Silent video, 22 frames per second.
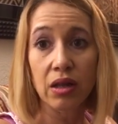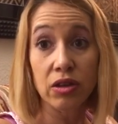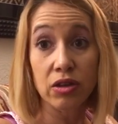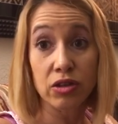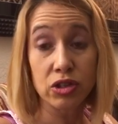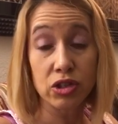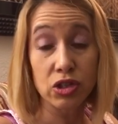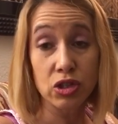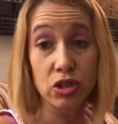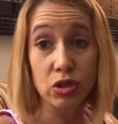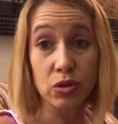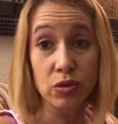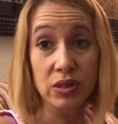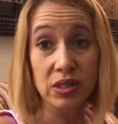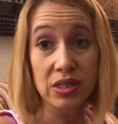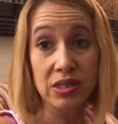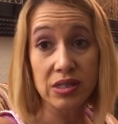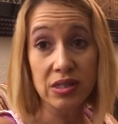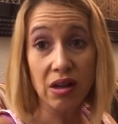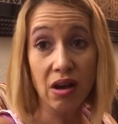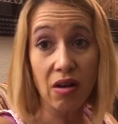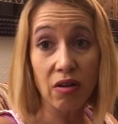the stew
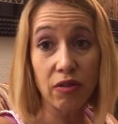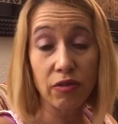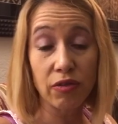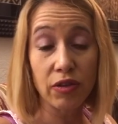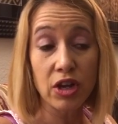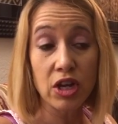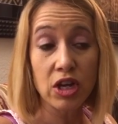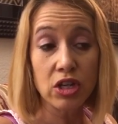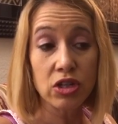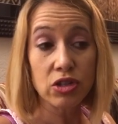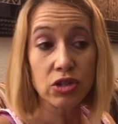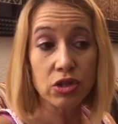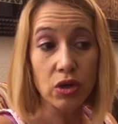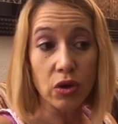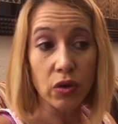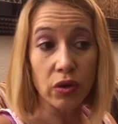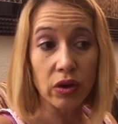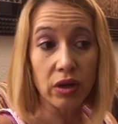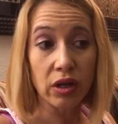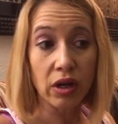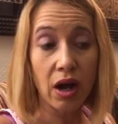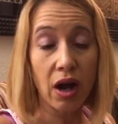itself.
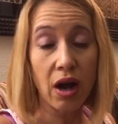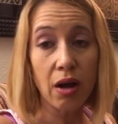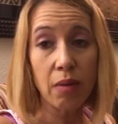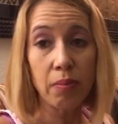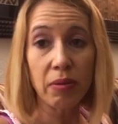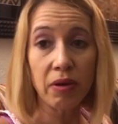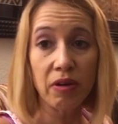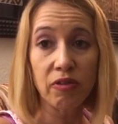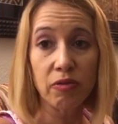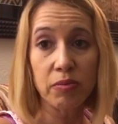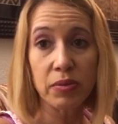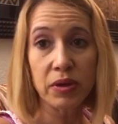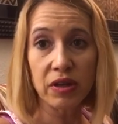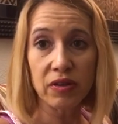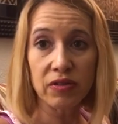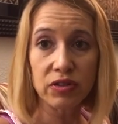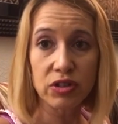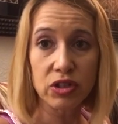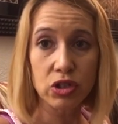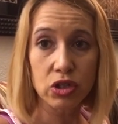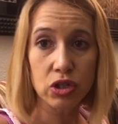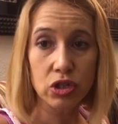So a cup of
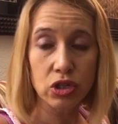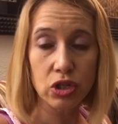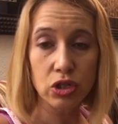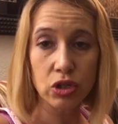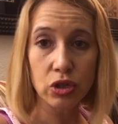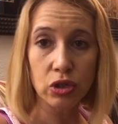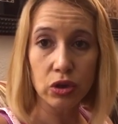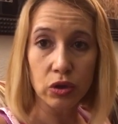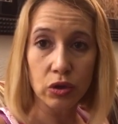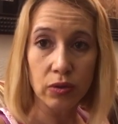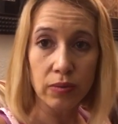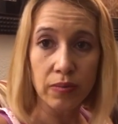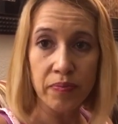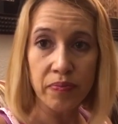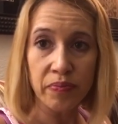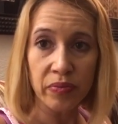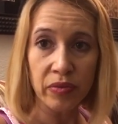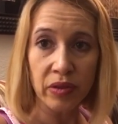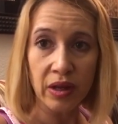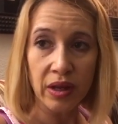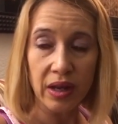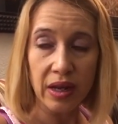beef stew
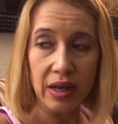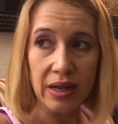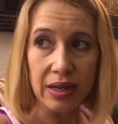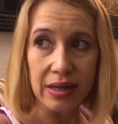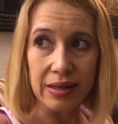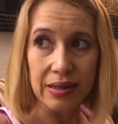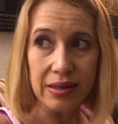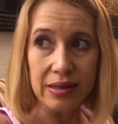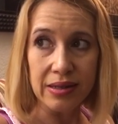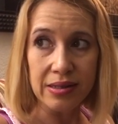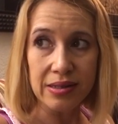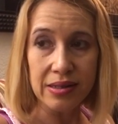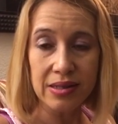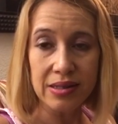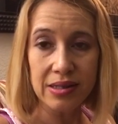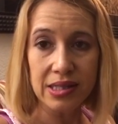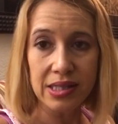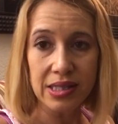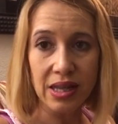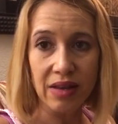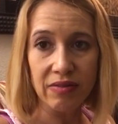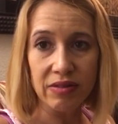is
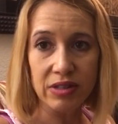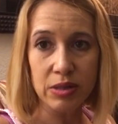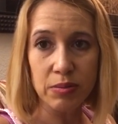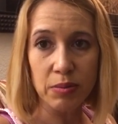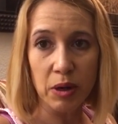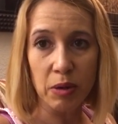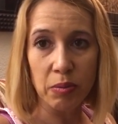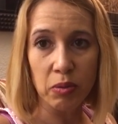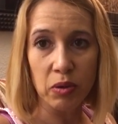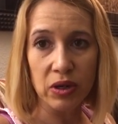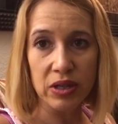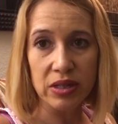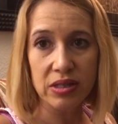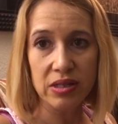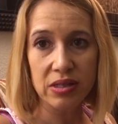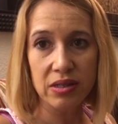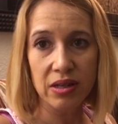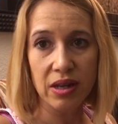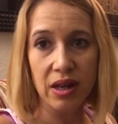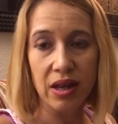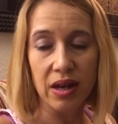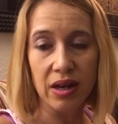7 smart
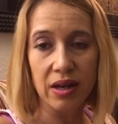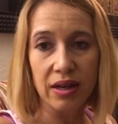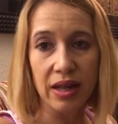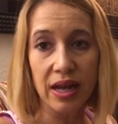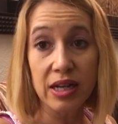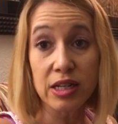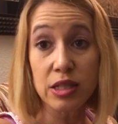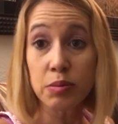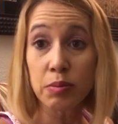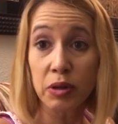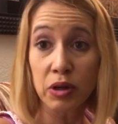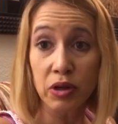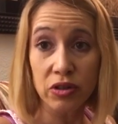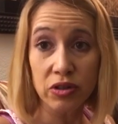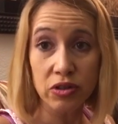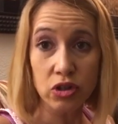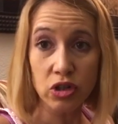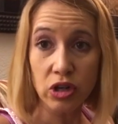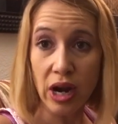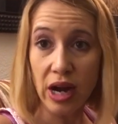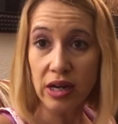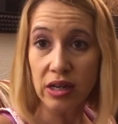points, and that's per the
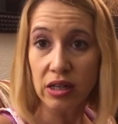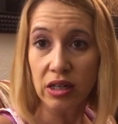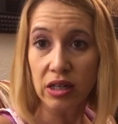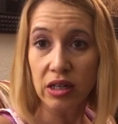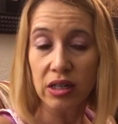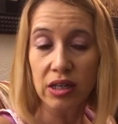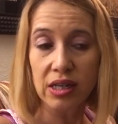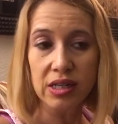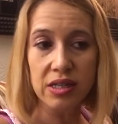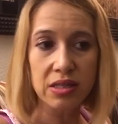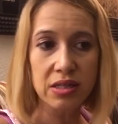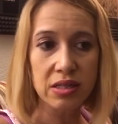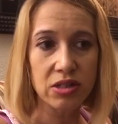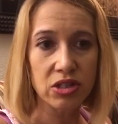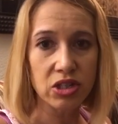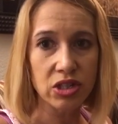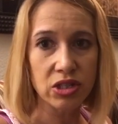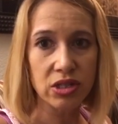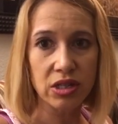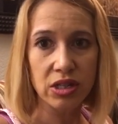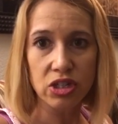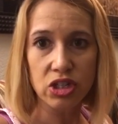tracker. It's
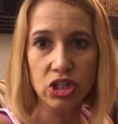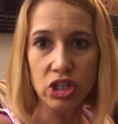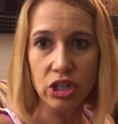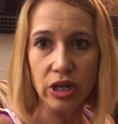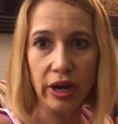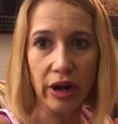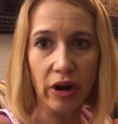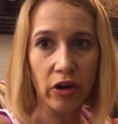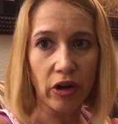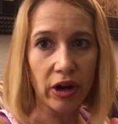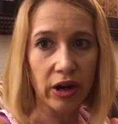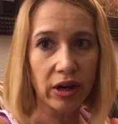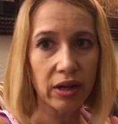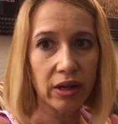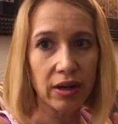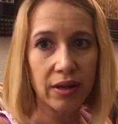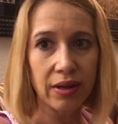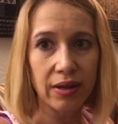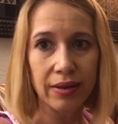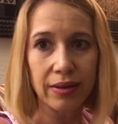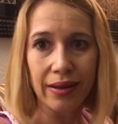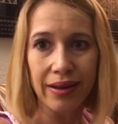just a generic
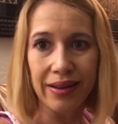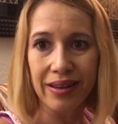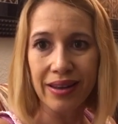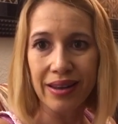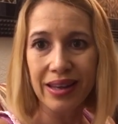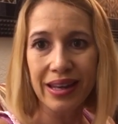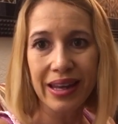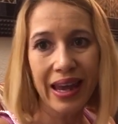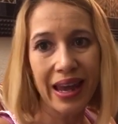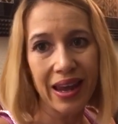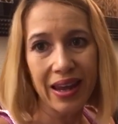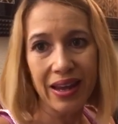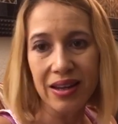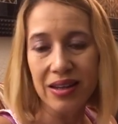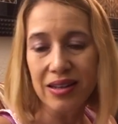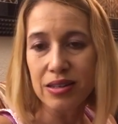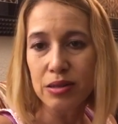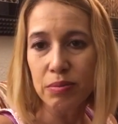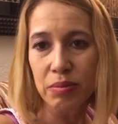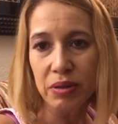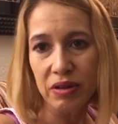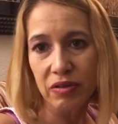like
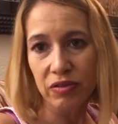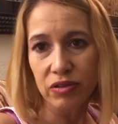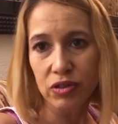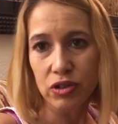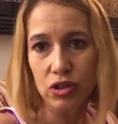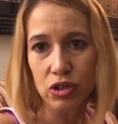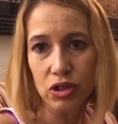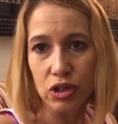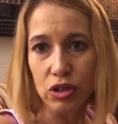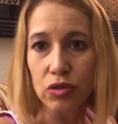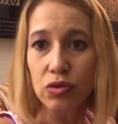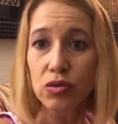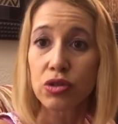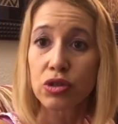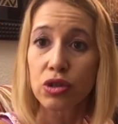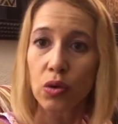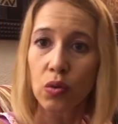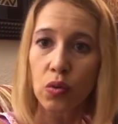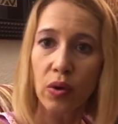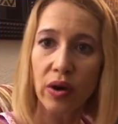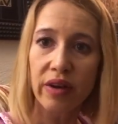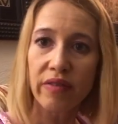canned beef stew,
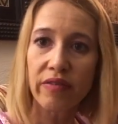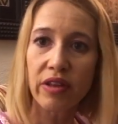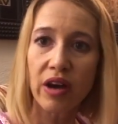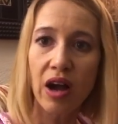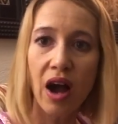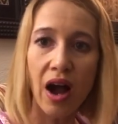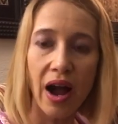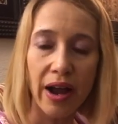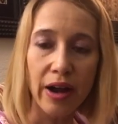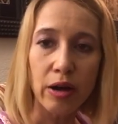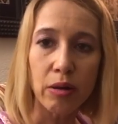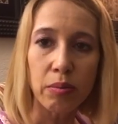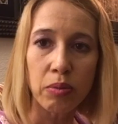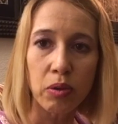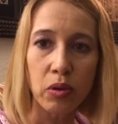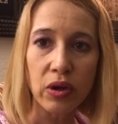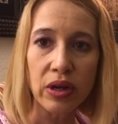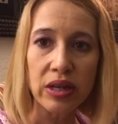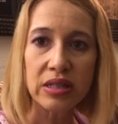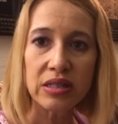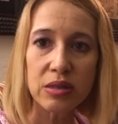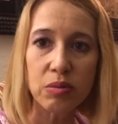so one of the higher
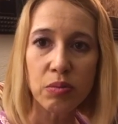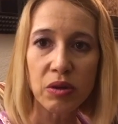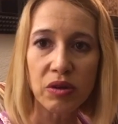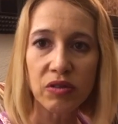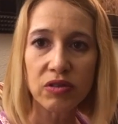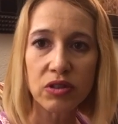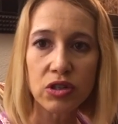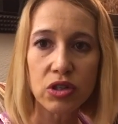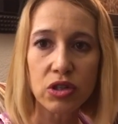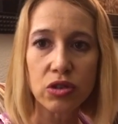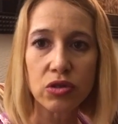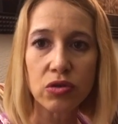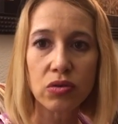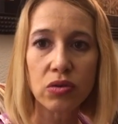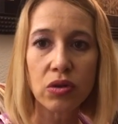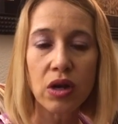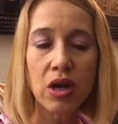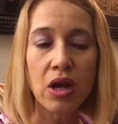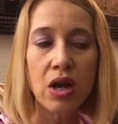points beef stew.